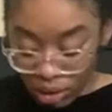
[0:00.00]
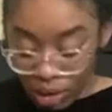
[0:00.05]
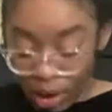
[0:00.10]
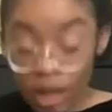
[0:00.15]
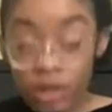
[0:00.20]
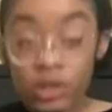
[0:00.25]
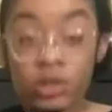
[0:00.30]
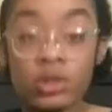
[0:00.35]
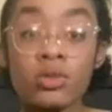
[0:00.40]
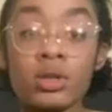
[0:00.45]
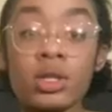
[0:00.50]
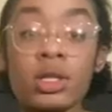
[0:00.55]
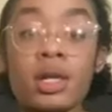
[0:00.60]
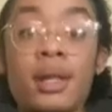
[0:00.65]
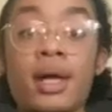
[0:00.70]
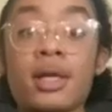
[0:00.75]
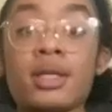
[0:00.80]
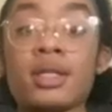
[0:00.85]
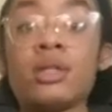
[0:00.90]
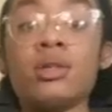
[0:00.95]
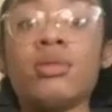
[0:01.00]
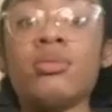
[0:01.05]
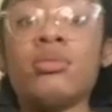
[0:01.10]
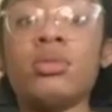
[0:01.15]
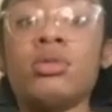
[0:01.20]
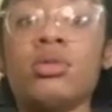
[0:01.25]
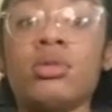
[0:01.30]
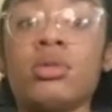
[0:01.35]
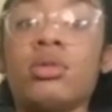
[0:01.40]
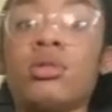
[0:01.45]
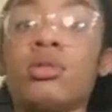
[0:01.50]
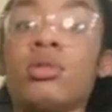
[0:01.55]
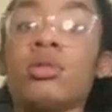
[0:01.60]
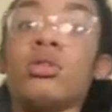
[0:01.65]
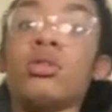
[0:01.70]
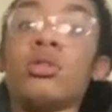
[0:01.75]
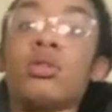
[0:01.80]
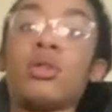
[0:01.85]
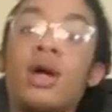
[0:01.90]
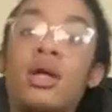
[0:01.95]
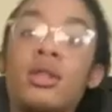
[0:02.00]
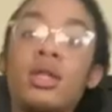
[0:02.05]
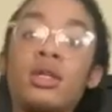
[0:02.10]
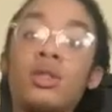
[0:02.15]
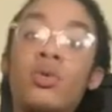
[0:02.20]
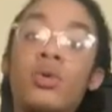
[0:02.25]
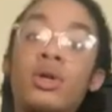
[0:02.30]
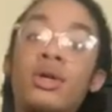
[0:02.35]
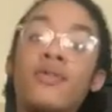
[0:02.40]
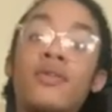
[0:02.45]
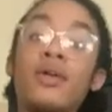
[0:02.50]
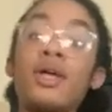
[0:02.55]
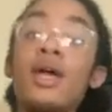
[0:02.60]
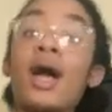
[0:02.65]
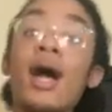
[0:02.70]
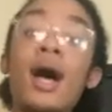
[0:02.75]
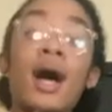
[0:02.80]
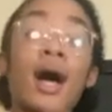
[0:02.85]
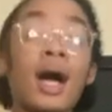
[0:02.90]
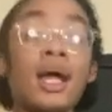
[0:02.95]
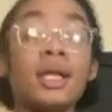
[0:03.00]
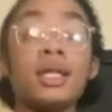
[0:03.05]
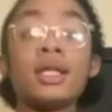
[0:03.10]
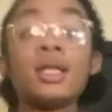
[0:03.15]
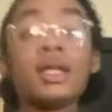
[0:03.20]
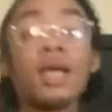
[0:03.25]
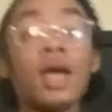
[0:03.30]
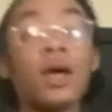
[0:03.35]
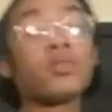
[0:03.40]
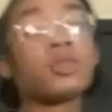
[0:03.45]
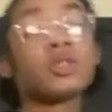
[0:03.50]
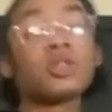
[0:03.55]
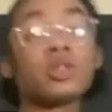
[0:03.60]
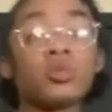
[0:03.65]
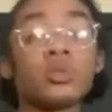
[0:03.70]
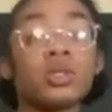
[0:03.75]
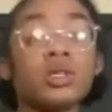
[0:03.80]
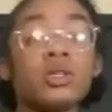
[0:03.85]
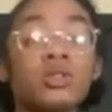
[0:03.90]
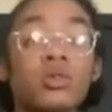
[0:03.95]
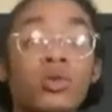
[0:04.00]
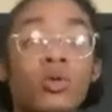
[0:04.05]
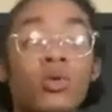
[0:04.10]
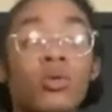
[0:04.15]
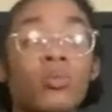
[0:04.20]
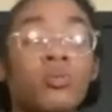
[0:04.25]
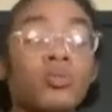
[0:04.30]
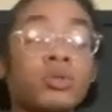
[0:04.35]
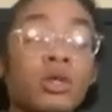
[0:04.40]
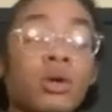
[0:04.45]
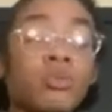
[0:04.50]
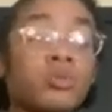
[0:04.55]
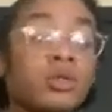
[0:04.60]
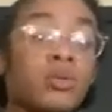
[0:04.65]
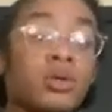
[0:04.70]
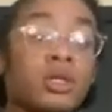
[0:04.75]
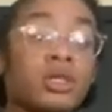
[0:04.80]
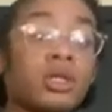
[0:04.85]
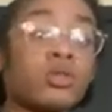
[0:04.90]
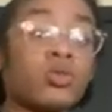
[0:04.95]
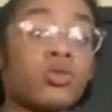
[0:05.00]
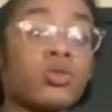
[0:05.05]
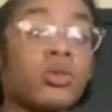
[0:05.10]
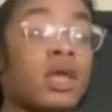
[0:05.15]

I do really like them. I like the way they fit. I didn't have to jump these, jump to put these on,